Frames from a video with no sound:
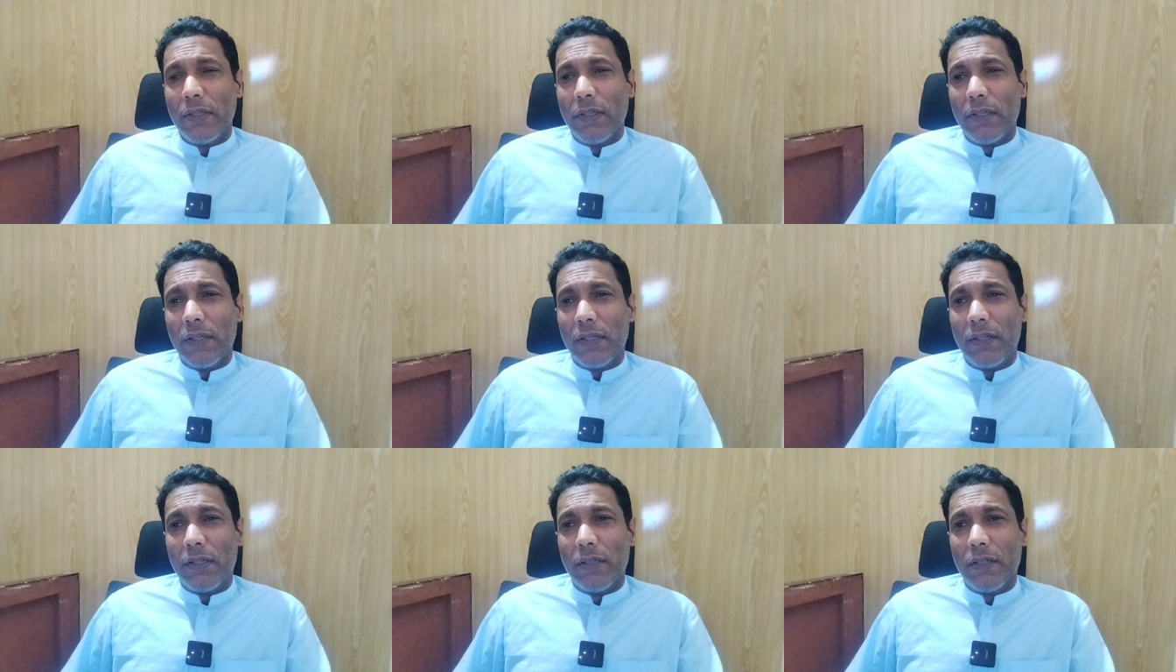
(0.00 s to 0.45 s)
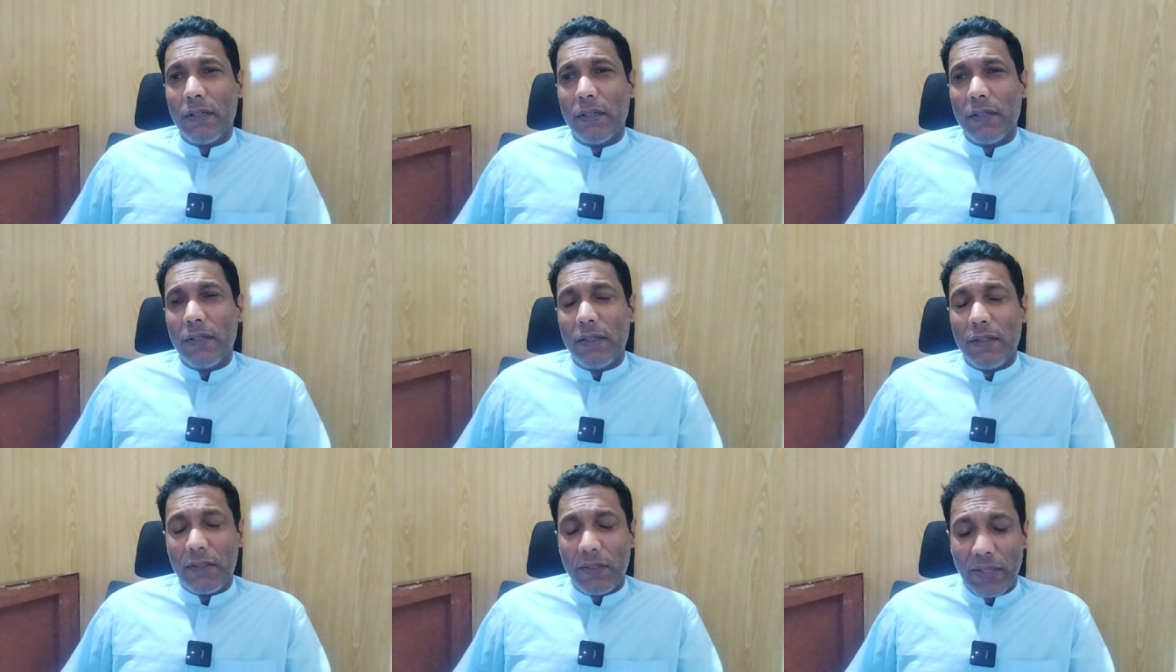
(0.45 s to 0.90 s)
uh,
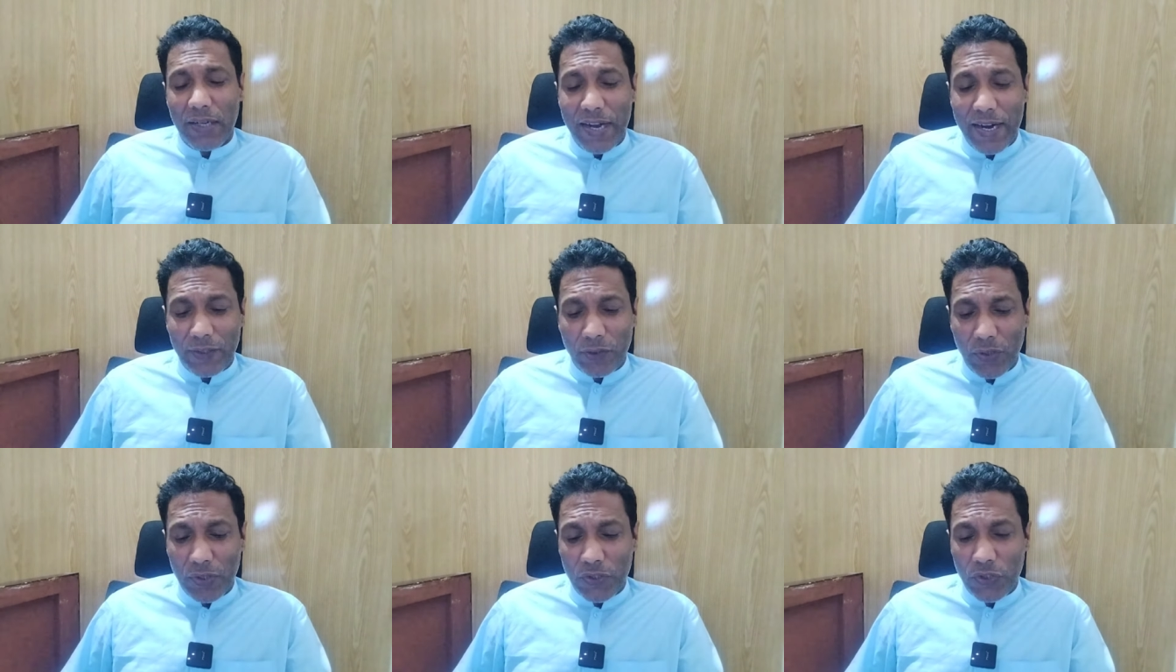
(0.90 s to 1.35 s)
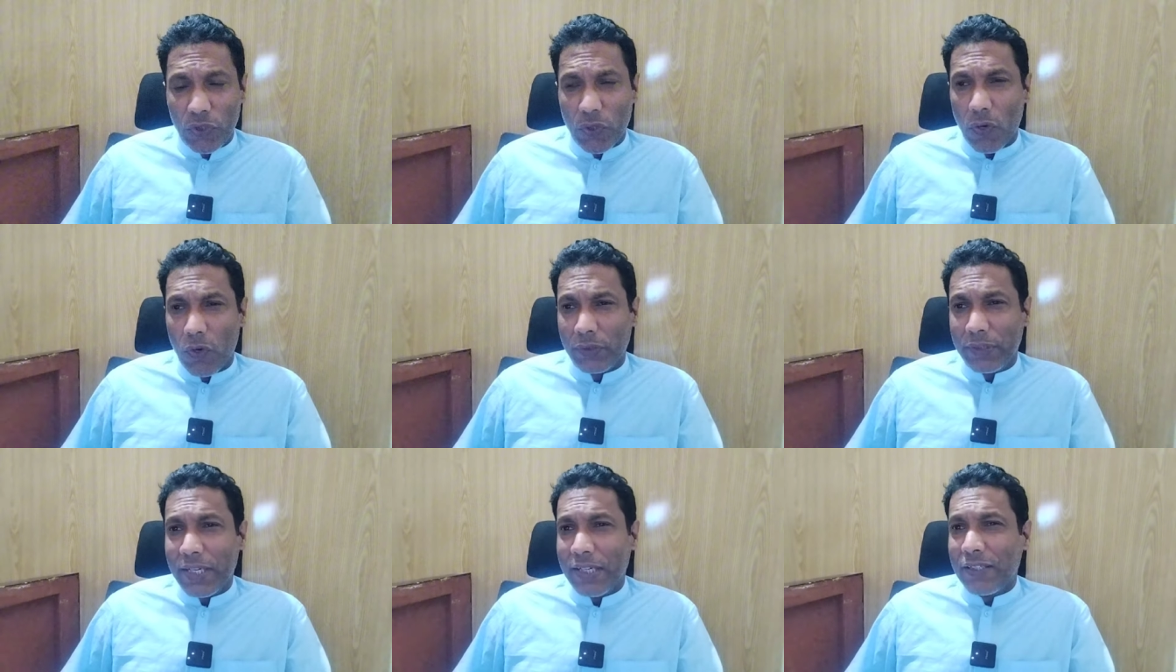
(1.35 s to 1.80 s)
trying to
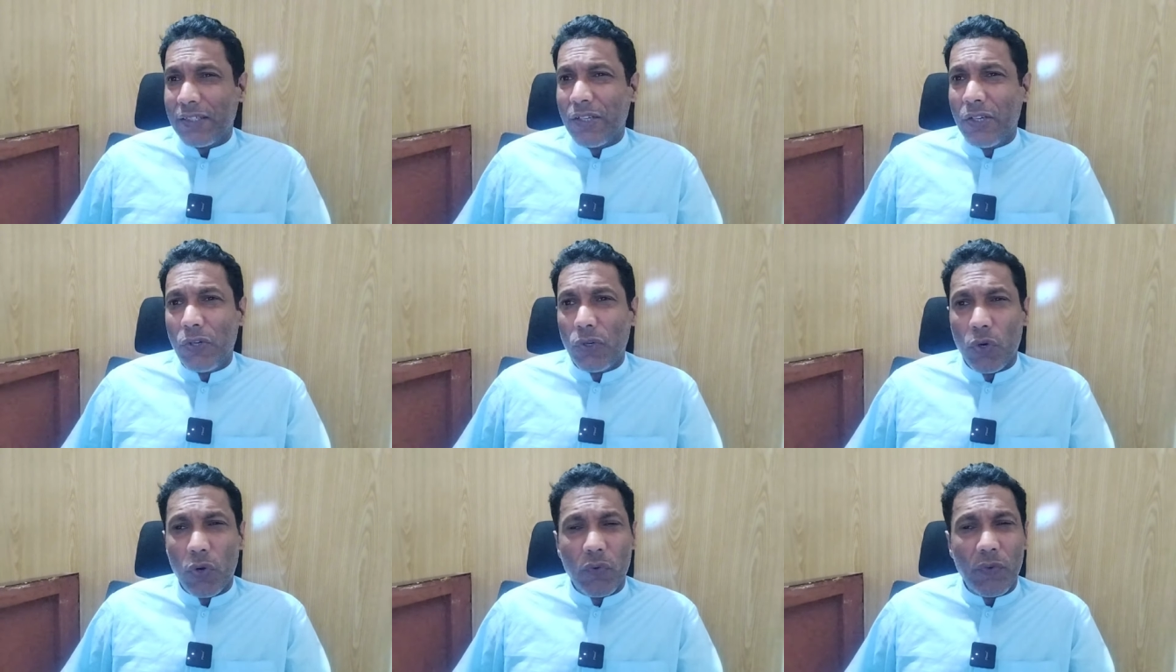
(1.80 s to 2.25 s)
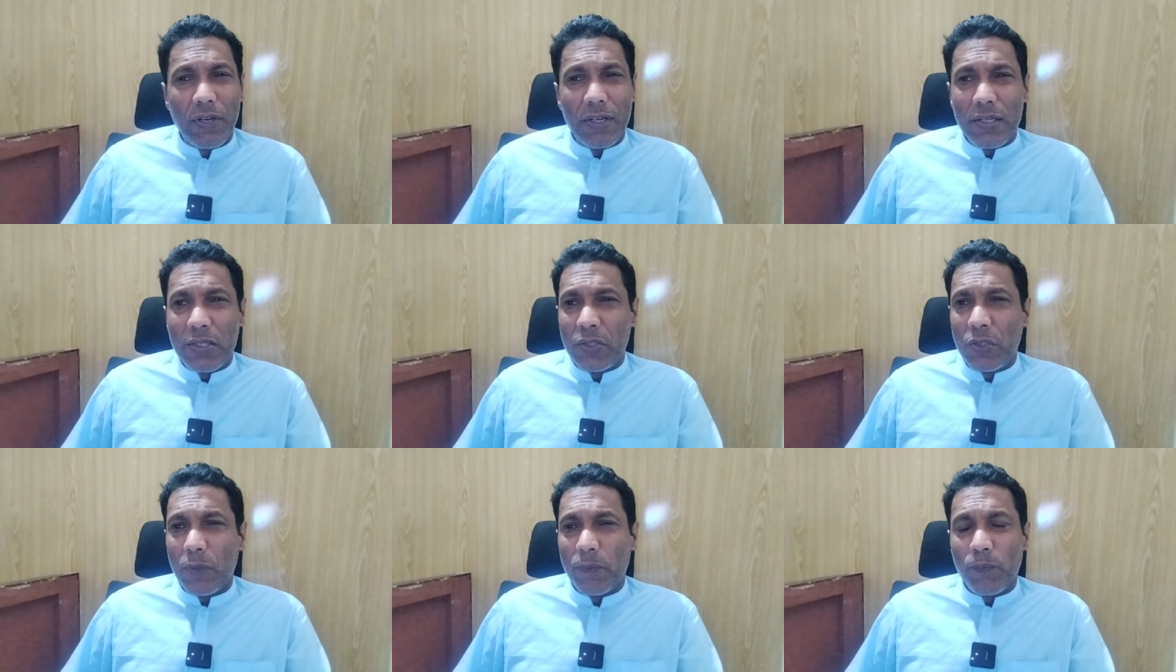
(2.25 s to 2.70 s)
ensure that no
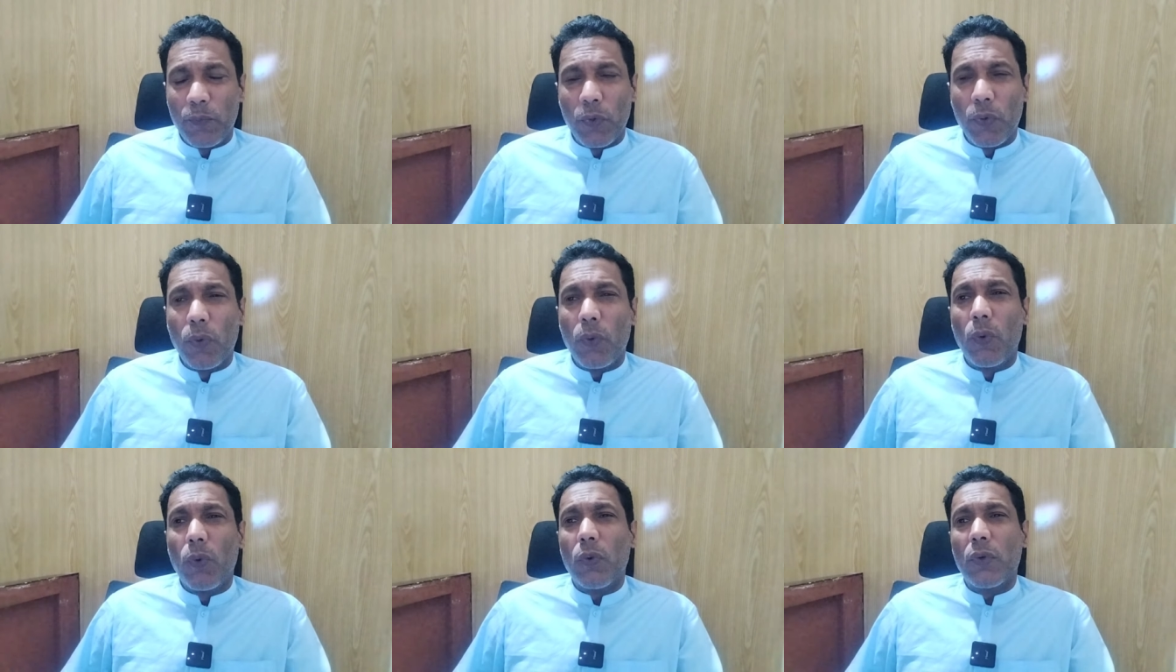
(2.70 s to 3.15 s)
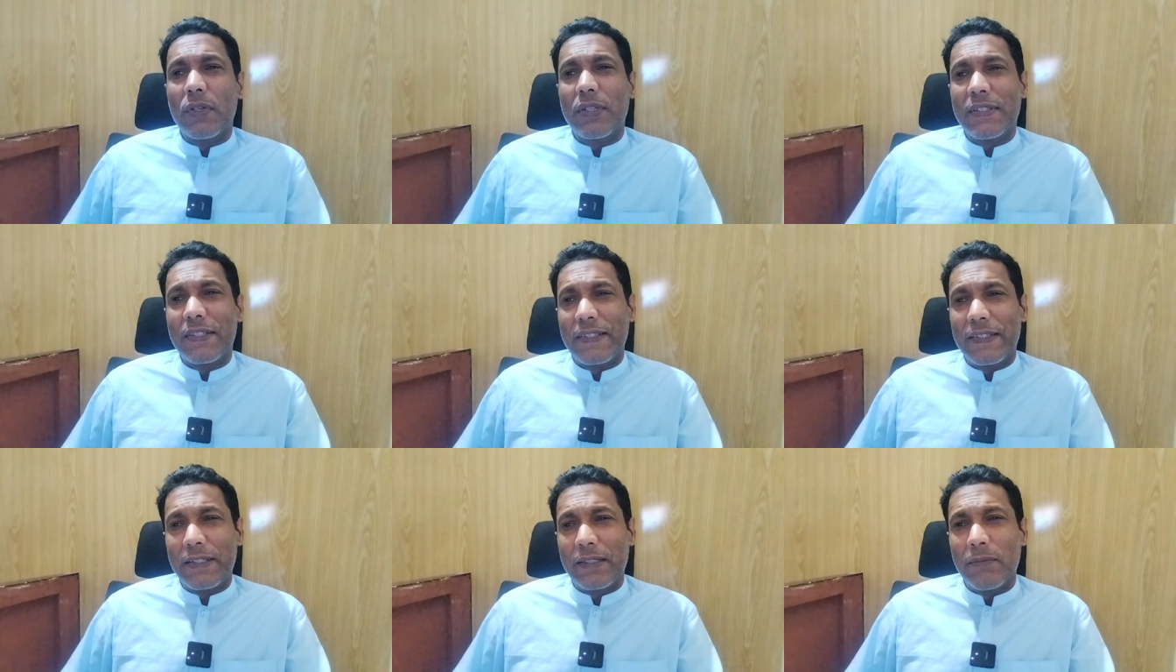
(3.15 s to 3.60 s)
one
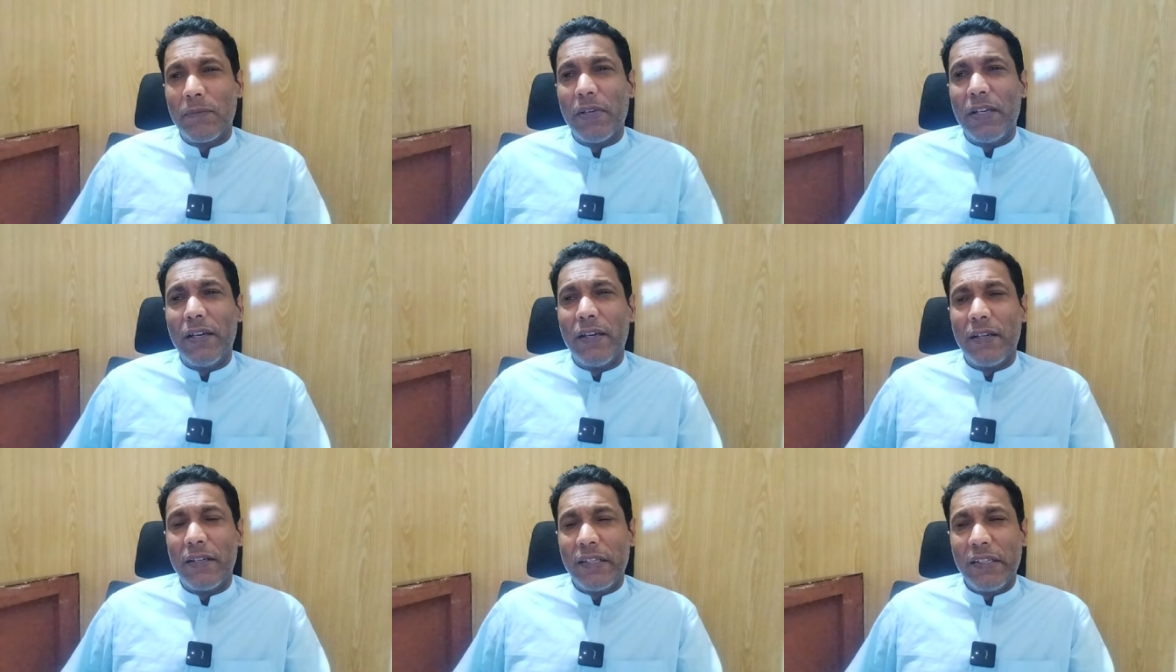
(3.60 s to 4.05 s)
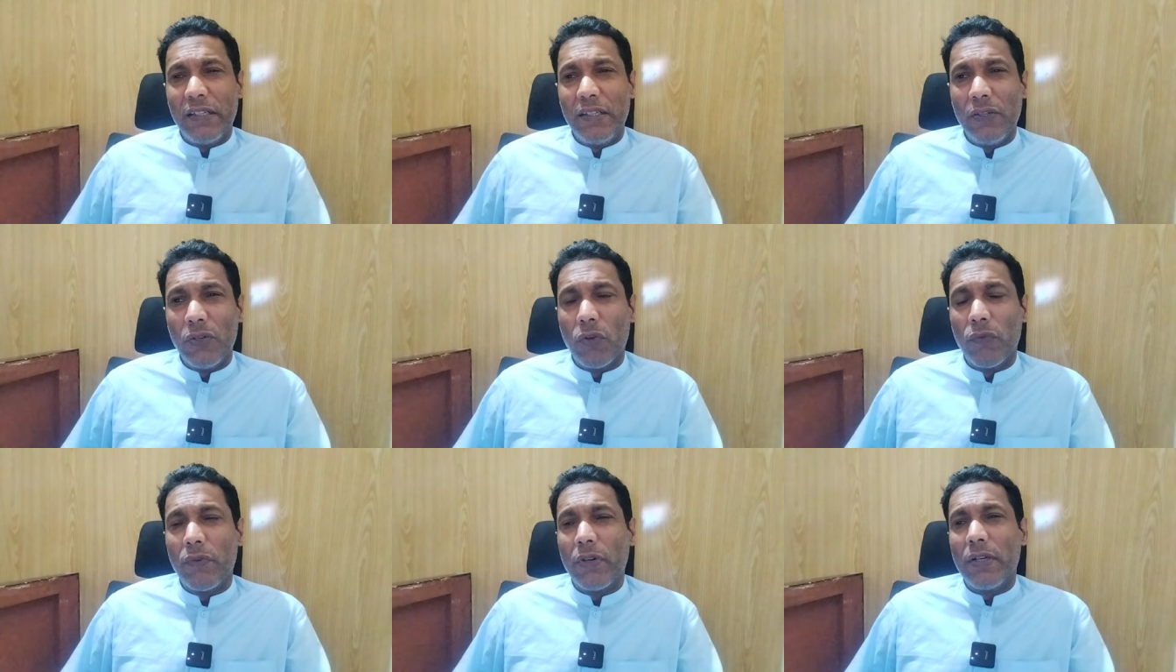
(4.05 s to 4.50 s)
supports military,
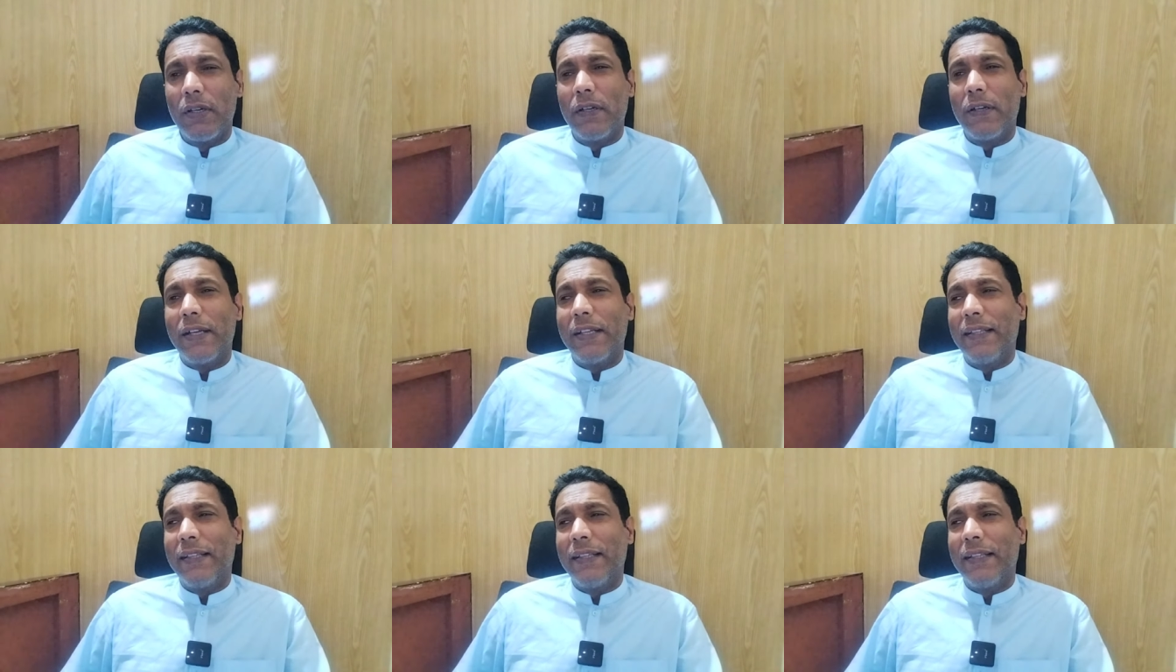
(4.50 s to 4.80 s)
no one,